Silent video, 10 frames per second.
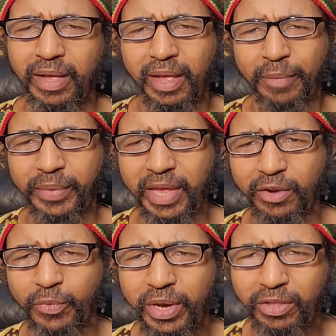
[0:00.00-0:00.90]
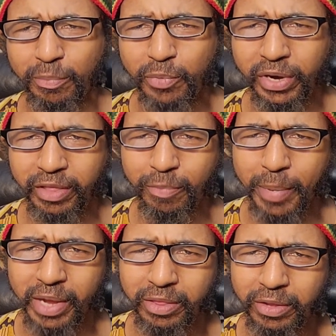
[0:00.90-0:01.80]
I'm getting ready to bring a
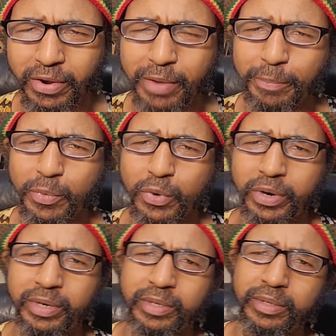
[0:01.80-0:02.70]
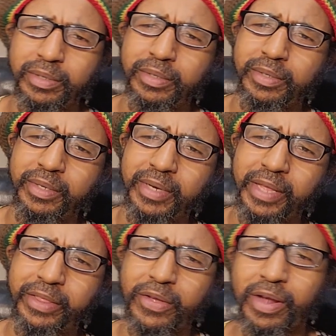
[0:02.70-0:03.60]
sponsor on board
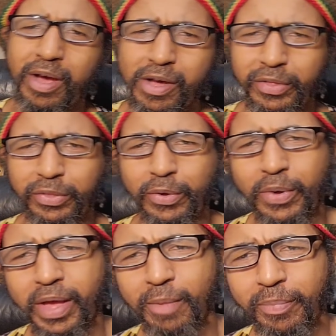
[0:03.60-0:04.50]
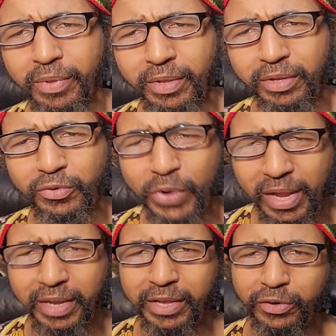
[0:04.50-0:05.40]
that's gonna also help
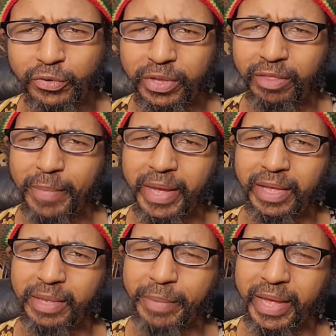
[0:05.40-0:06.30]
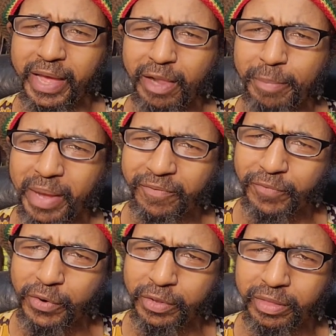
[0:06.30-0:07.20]
greatly increase my health, my
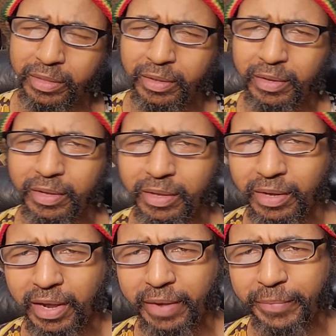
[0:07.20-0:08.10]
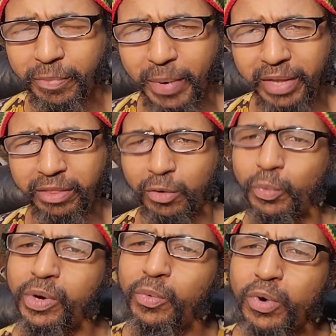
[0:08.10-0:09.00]
first sponsor.
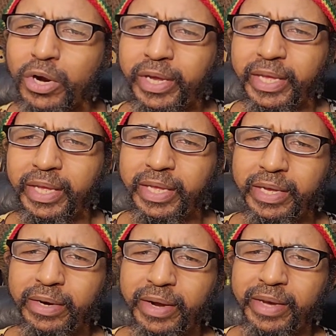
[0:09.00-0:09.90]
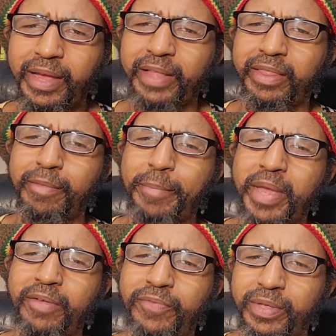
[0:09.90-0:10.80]
We're working here, and that's the
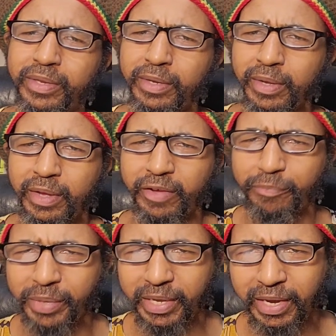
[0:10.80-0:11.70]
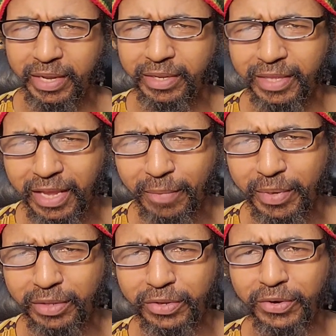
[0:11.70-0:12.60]
benefit of being an entertainment
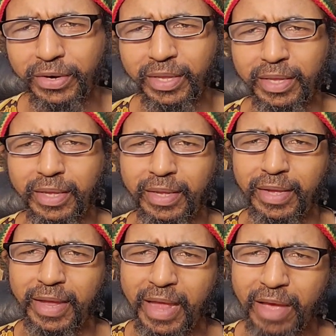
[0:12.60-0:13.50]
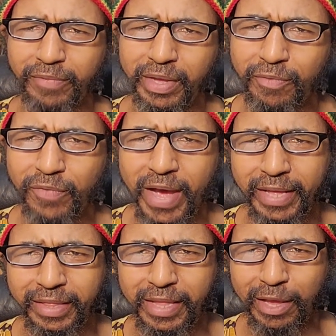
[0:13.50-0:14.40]
attorney and having a
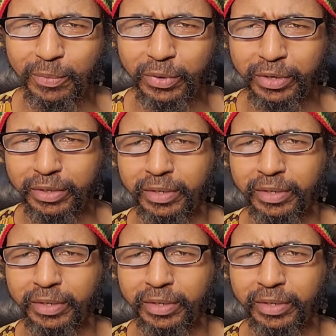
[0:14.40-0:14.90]
vast network.